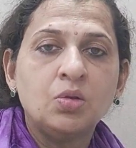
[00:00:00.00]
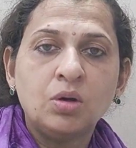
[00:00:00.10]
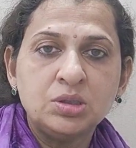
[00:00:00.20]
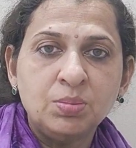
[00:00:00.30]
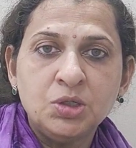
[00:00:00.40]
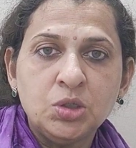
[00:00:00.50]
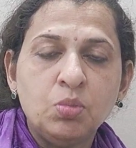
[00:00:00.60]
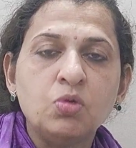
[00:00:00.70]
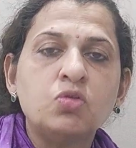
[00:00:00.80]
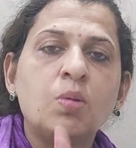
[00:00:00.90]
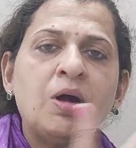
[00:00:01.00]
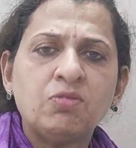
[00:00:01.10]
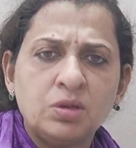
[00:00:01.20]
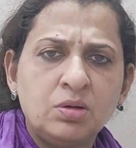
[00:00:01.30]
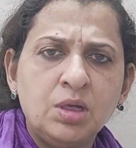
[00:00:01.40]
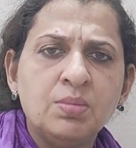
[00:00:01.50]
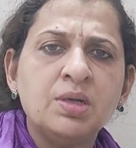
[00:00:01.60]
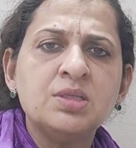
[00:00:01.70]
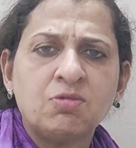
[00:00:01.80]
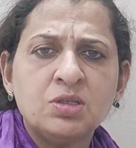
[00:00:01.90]
not immediate post-op. After 3
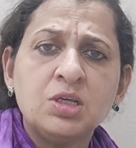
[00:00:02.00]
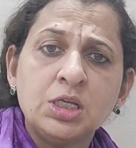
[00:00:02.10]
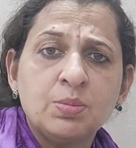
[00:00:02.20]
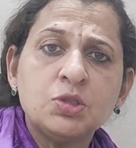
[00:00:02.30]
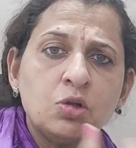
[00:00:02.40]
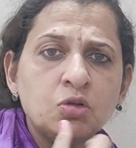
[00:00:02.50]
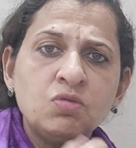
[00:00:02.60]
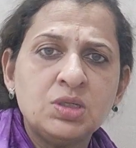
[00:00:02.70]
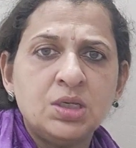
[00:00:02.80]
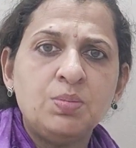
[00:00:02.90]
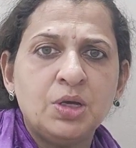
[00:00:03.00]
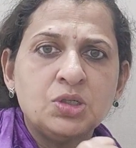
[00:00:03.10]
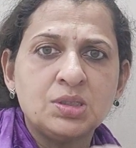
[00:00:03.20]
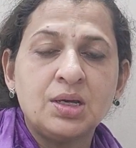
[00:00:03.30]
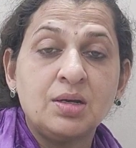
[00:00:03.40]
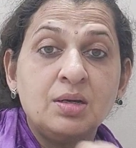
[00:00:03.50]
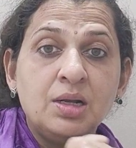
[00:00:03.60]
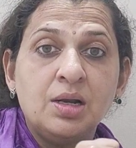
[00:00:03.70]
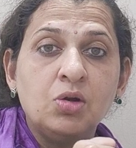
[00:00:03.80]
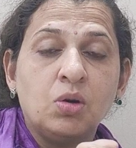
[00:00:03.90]
months, after 6 months, also we see patients getting
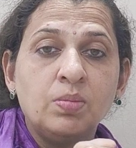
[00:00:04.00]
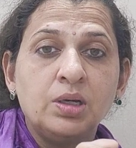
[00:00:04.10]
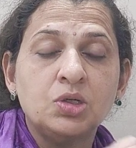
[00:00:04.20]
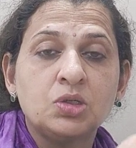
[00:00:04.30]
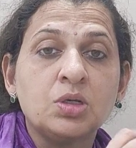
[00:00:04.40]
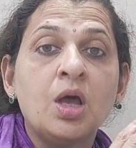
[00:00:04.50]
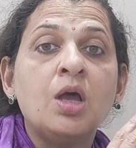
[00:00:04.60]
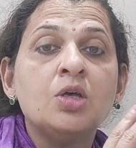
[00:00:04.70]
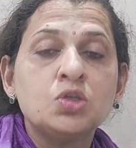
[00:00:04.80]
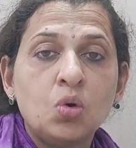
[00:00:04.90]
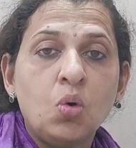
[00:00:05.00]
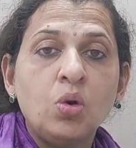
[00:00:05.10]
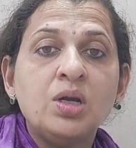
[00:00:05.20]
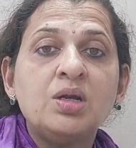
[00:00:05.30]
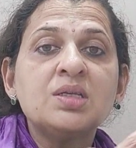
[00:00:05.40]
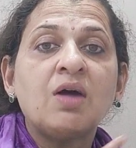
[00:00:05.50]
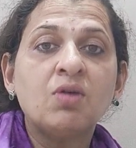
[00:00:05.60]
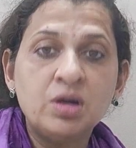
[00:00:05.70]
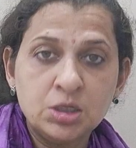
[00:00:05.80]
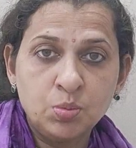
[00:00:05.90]
delayed complications. So it is
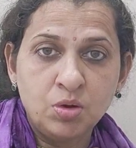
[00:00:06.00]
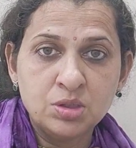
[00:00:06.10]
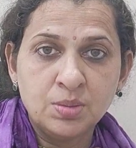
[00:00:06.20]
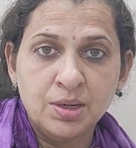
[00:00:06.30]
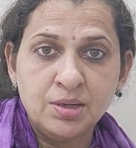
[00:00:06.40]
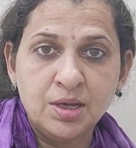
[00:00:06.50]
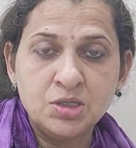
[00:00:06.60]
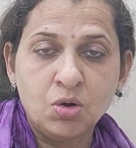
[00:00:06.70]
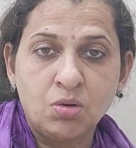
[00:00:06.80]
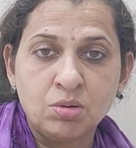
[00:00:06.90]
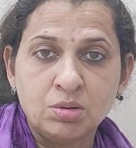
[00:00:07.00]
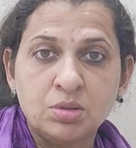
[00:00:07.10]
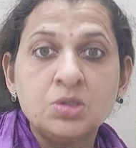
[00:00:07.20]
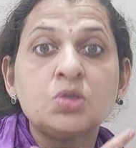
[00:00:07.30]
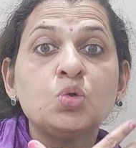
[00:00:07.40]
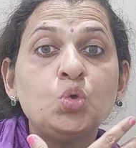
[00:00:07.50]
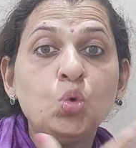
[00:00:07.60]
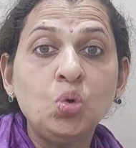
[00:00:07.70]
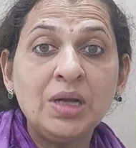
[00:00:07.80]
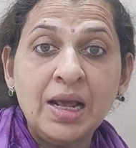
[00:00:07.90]
our responsibility as doctors
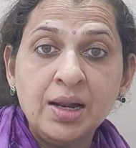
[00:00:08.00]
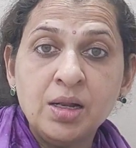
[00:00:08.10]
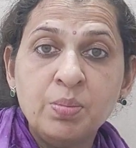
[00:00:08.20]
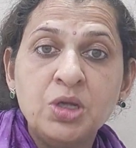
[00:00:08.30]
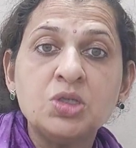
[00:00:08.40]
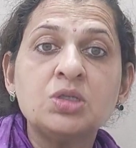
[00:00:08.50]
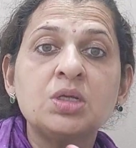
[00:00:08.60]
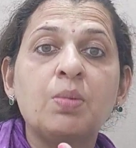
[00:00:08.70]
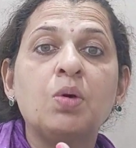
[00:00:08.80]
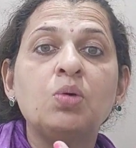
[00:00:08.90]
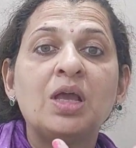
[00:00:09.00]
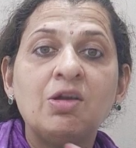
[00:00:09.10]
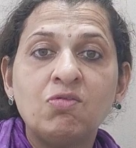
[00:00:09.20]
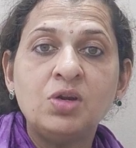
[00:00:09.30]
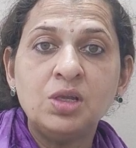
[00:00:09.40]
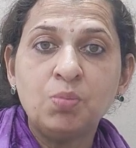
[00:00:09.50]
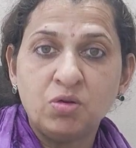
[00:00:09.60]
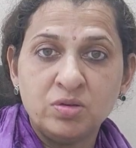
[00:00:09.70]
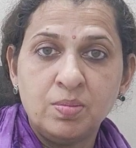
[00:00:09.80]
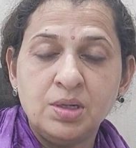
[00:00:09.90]
to tell the patients about every
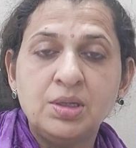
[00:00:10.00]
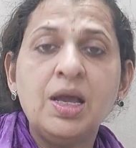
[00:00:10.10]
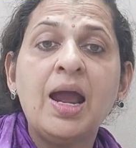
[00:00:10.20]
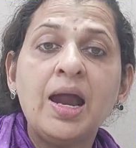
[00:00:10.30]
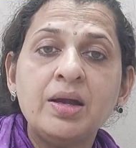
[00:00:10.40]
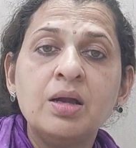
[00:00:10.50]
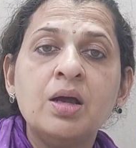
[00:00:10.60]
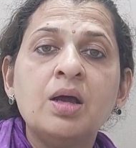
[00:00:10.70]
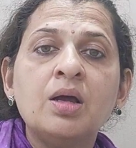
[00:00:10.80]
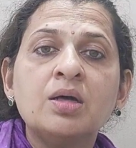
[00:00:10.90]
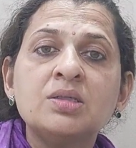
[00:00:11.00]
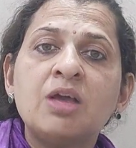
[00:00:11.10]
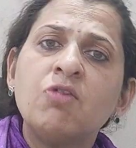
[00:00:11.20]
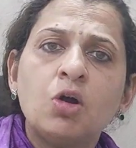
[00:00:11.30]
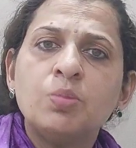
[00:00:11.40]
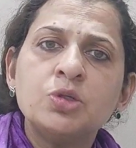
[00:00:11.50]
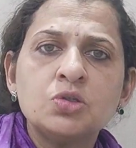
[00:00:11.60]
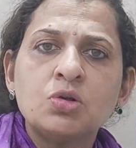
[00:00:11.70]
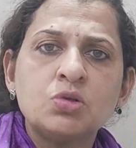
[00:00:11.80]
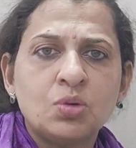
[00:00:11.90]
possibility, and safer
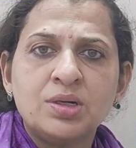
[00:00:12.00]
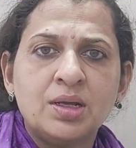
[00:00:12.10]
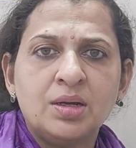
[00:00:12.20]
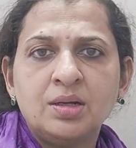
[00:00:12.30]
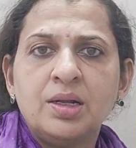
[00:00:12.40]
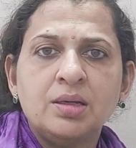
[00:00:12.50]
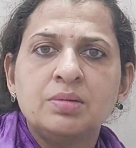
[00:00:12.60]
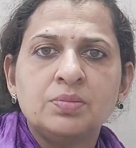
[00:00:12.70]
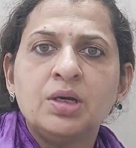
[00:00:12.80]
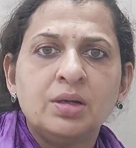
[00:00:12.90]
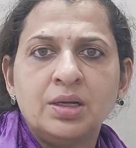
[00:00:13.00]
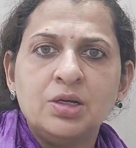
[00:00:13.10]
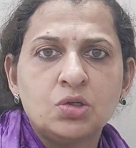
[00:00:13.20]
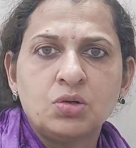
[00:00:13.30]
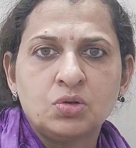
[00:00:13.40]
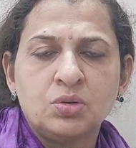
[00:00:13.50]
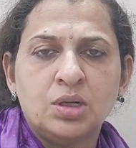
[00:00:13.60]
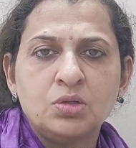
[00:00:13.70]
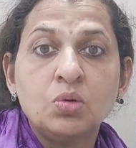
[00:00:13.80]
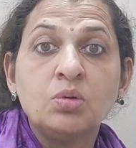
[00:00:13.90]
options also are there, no? Like hearing aid is also
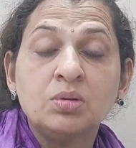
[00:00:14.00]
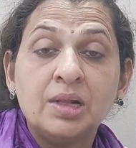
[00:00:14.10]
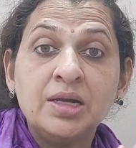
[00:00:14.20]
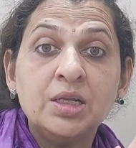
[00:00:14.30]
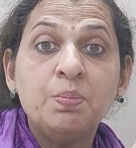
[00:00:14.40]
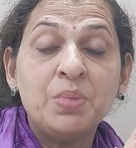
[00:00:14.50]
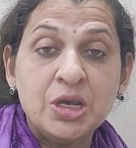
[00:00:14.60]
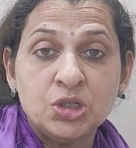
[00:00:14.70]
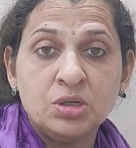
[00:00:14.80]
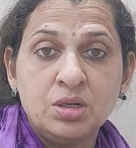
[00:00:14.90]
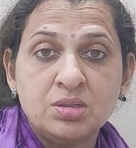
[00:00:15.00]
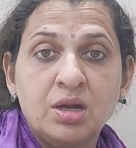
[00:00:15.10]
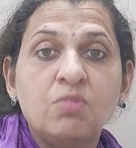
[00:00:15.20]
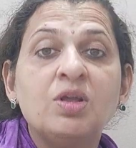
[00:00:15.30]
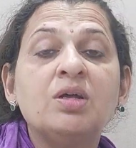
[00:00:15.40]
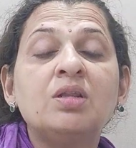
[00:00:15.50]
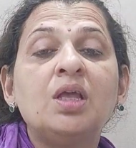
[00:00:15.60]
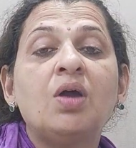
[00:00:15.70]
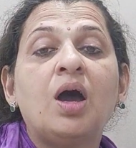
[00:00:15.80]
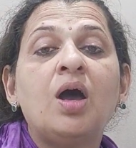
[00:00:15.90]
there. So let the patient decide whether
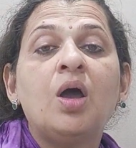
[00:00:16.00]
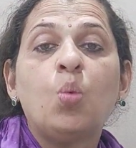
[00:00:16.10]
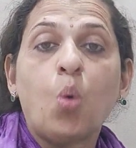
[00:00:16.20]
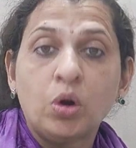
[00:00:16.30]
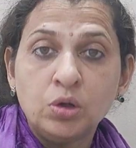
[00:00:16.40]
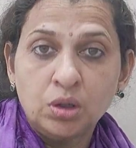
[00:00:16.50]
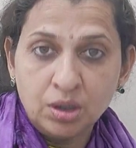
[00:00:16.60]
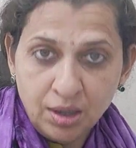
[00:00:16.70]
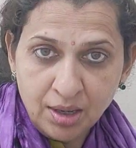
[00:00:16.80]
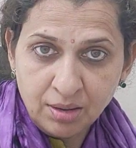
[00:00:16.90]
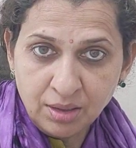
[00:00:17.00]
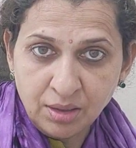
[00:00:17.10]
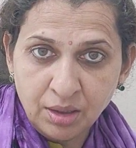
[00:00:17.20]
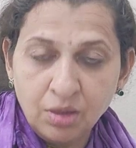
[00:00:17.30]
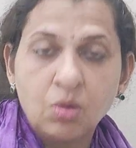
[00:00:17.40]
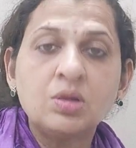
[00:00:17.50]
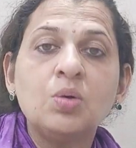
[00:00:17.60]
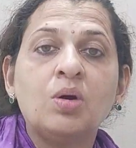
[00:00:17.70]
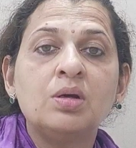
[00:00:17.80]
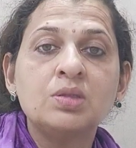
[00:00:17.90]
they want a hearing aid or they
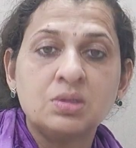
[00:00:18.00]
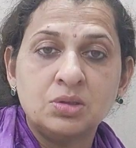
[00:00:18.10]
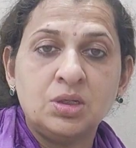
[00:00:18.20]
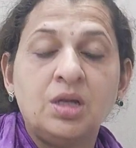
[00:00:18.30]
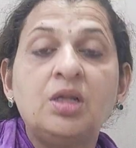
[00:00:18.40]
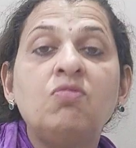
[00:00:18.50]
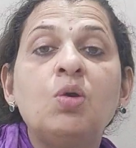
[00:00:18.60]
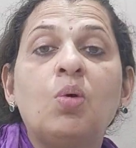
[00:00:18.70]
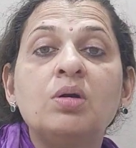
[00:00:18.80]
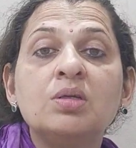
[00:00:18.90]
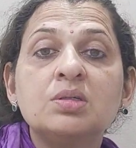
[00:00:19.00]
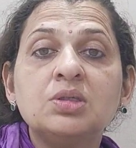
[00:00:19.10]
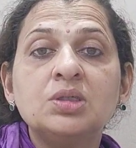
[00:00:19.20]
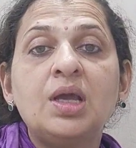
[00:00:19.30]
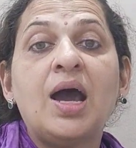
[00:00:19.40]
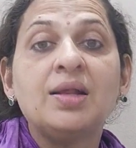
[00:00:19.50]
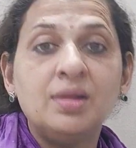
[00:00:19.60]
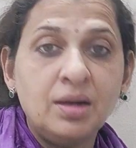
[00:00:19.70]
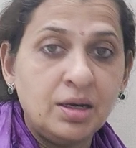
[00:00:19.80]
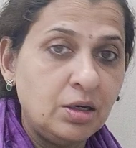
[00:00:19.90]
want a surgery. If they want a surgery, are
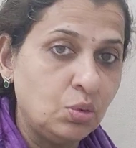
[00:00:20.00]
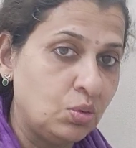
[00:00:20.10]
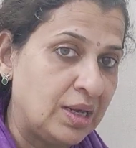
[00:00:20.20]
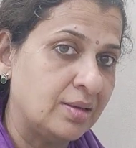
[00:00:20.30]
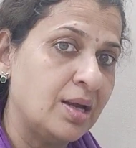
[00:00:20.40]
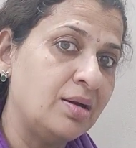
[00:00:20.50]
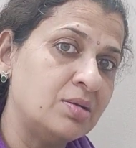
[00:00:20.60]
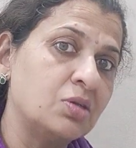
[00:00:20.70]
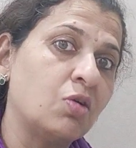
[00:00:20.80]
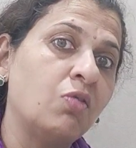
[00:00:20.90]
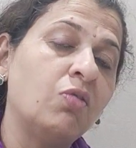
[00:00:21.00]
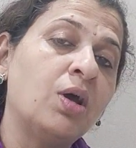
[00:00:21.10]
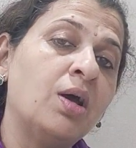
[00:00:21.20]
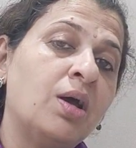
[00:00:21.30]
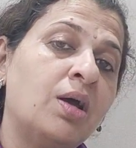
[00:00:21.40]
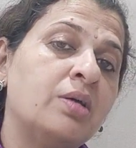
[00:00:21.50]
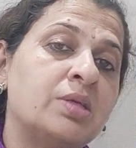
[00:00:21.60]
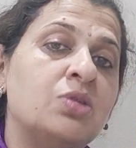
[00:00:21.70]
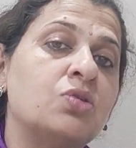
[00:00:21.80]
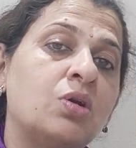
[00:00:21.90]
they ready to take that risk of
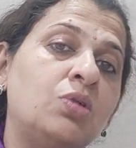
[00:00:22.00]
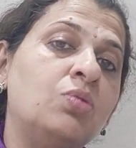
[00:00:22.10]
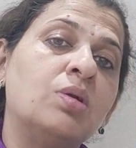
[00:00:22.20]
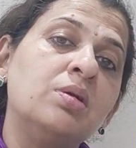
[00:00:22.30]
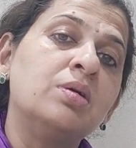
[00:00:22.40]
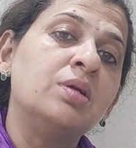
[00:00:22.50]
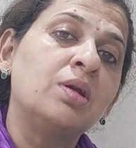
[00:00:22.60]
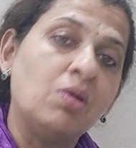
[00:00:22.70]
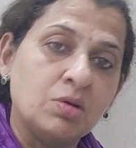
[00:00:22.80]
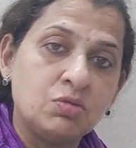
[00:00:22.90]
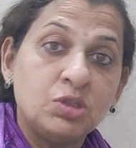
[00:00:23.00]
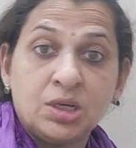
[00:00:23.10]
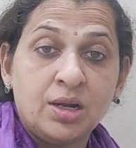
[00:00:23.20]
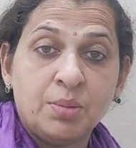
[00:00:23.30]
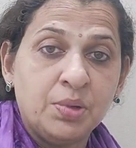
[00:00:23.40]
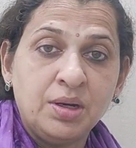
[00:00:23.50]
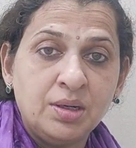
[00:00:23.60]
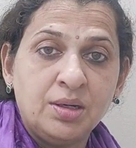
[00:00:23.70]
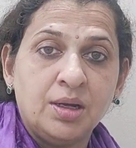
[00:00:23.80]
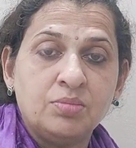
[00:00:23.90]
sensory neural hearing loss, which can happen
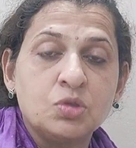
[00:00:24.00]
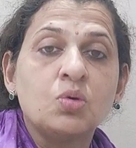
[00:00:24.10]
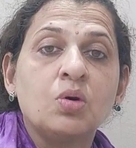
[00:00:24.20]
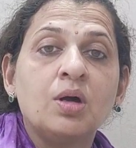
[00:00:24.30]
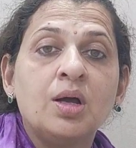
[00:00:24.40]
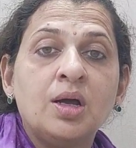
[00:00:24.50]
anytime? So